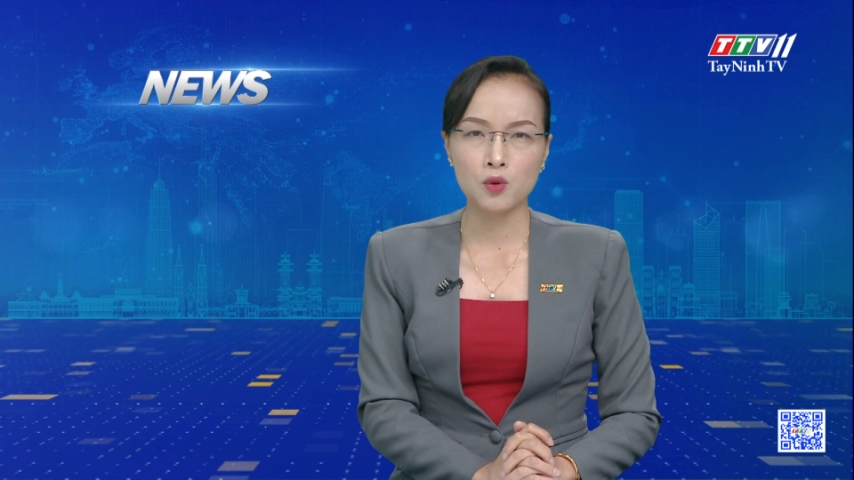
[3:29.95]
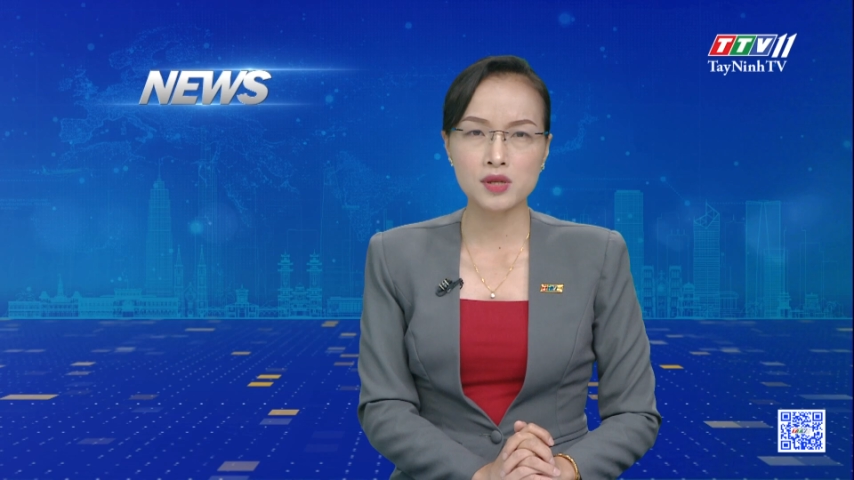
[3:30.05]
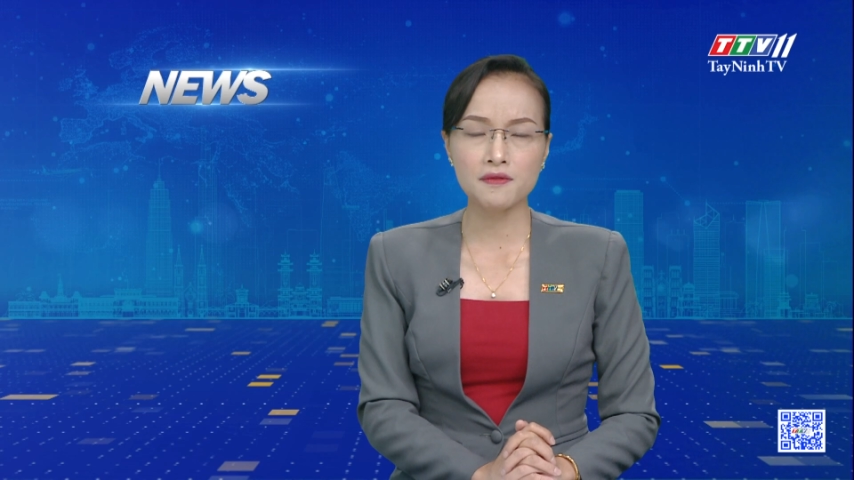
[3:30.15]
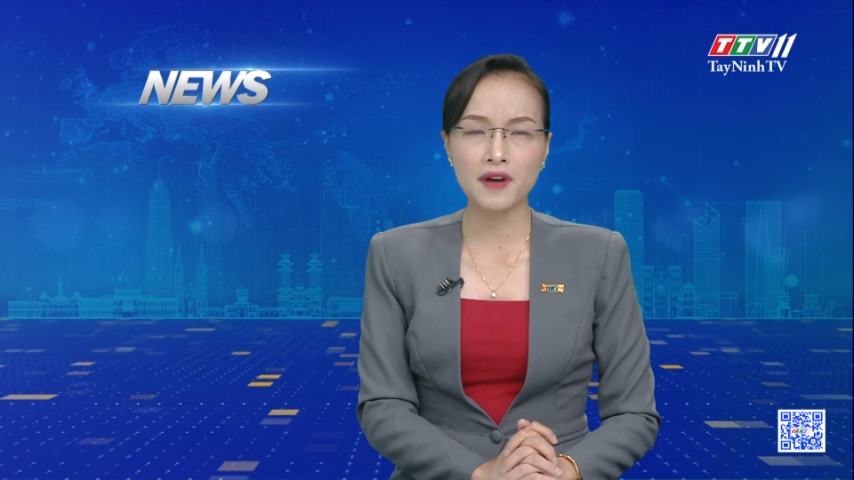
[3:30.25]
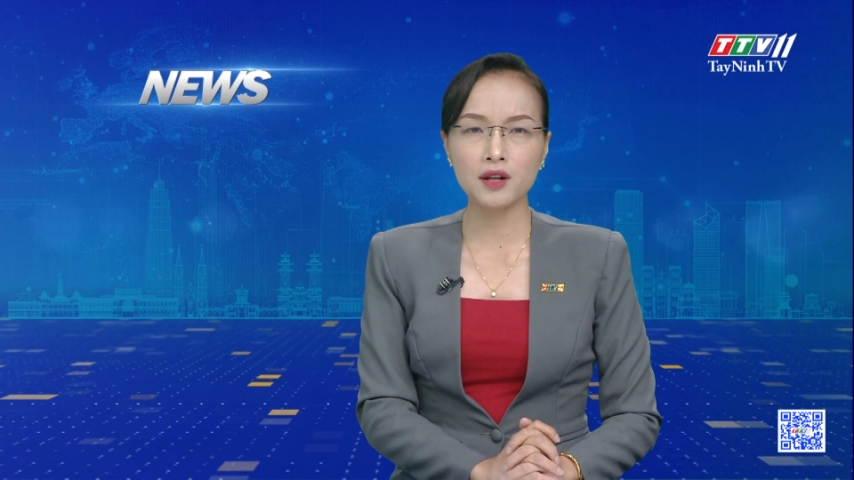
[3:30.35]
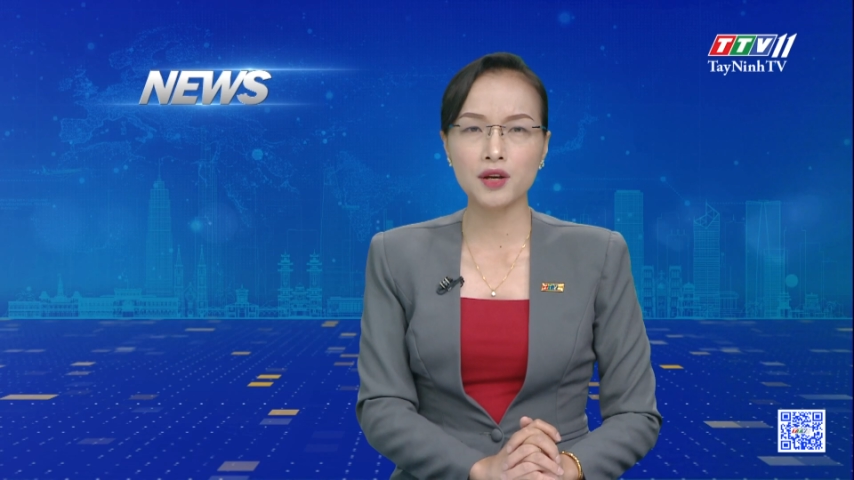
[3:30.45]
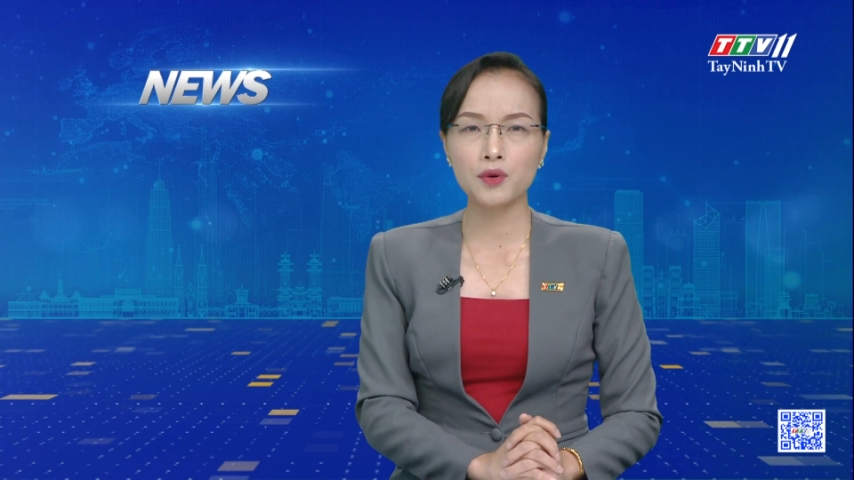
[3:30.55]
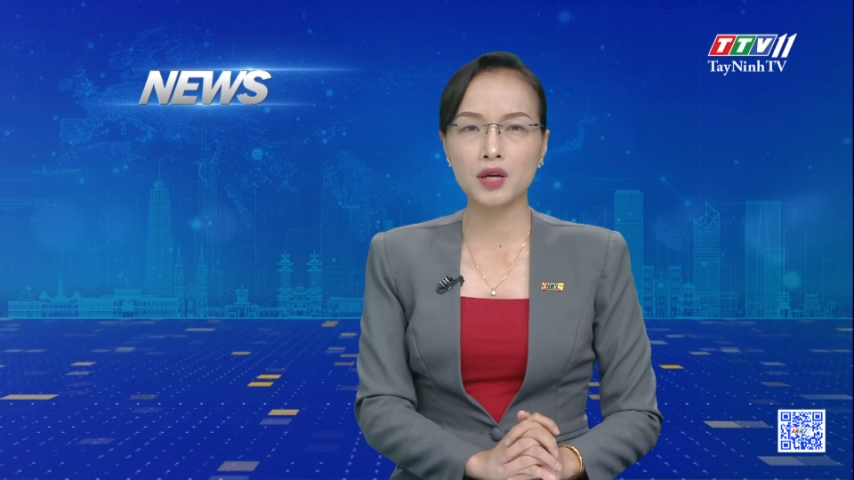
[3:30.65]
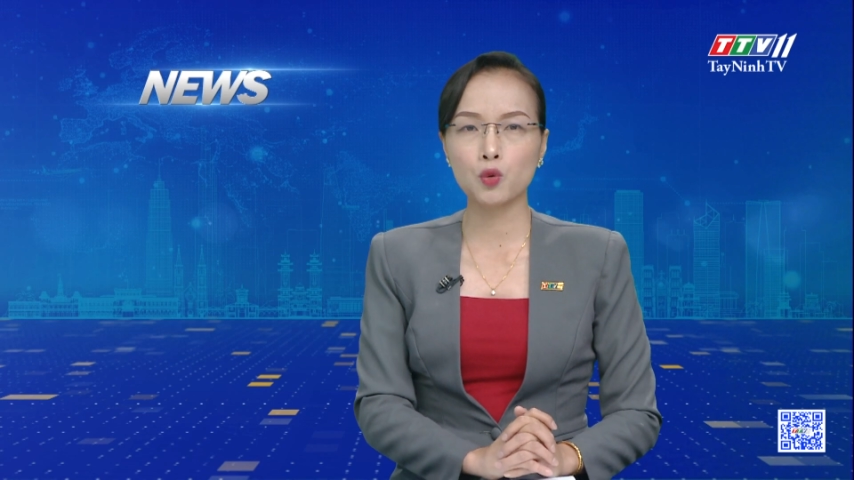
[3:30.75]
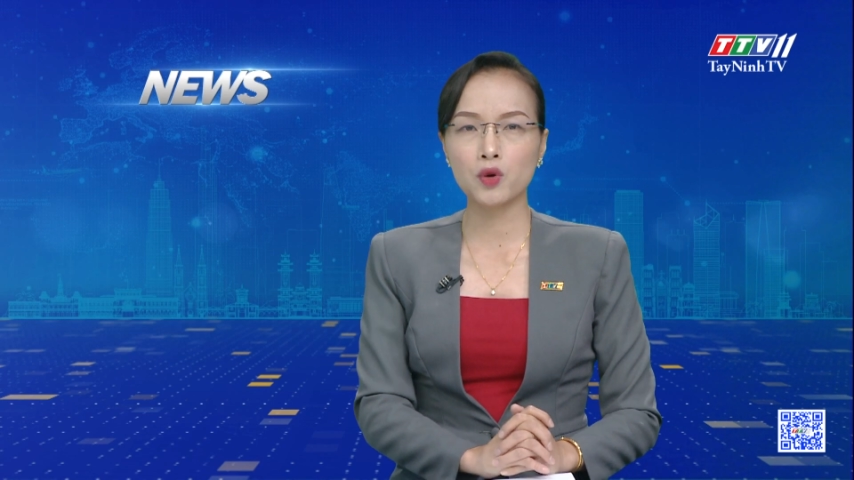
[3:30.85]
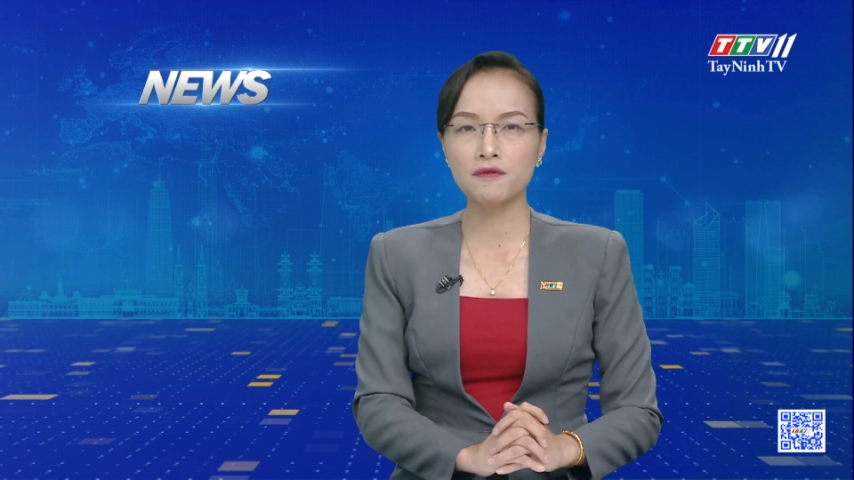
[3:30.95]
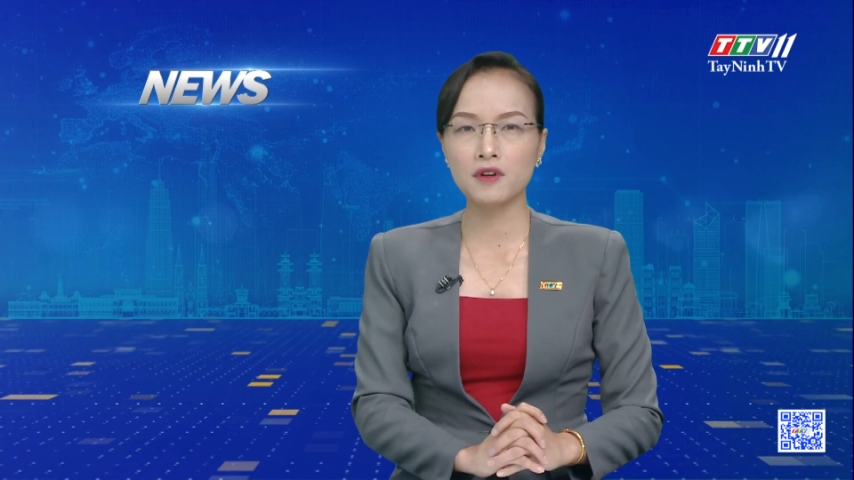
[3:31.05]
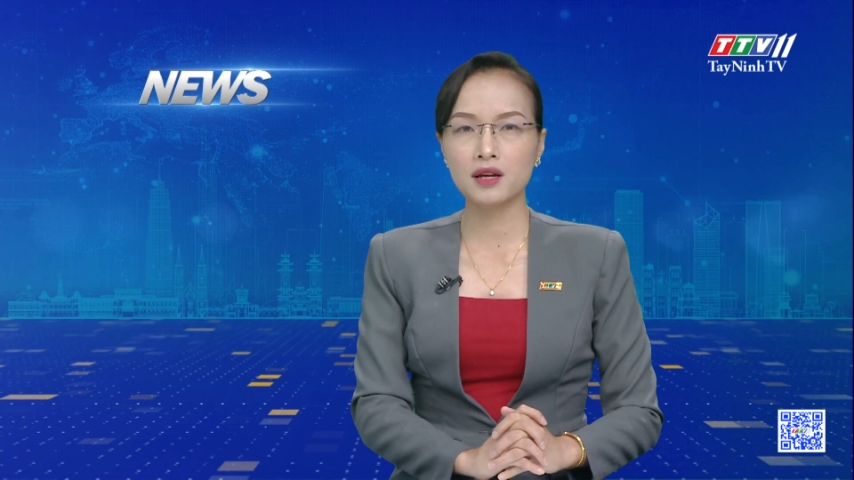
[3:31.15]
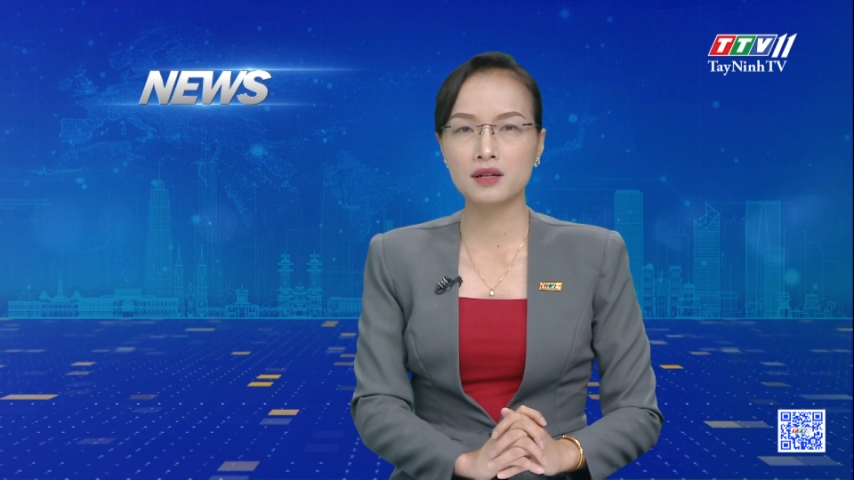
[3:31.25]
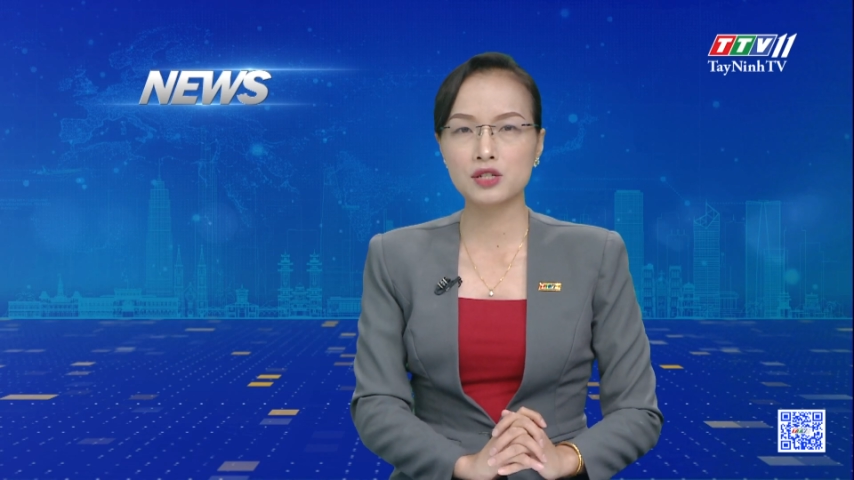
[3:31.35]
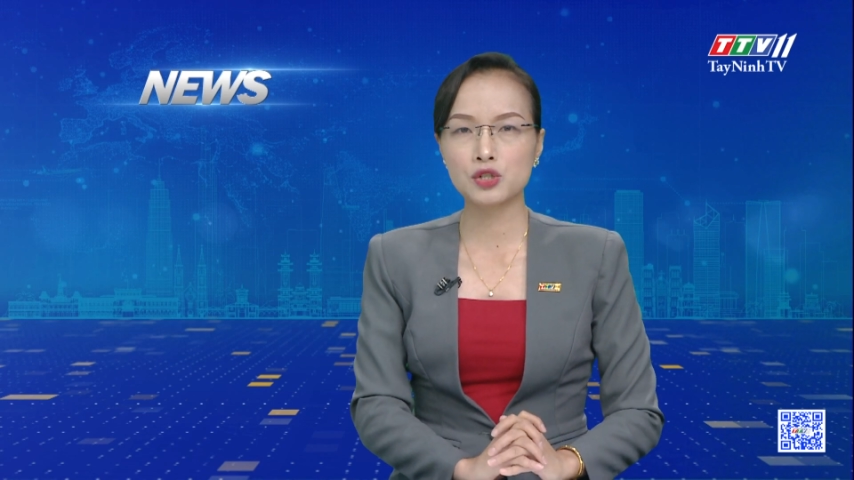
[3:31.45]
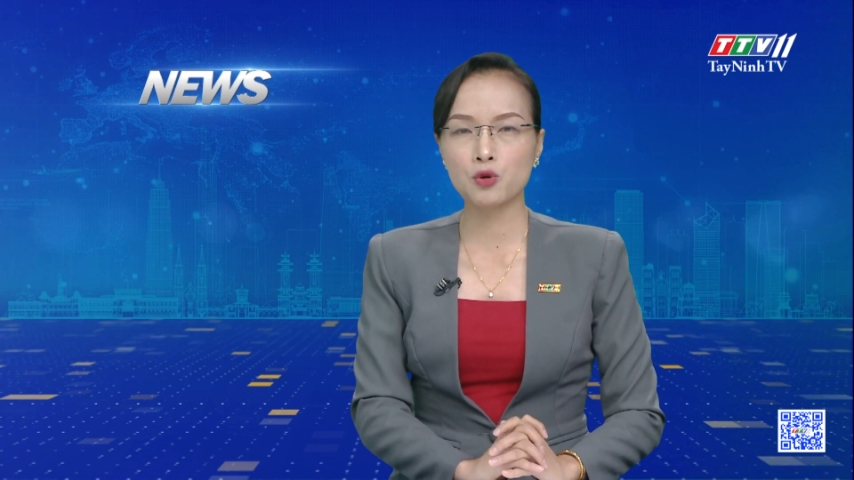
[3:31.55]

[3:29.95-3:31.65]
with a value equivalent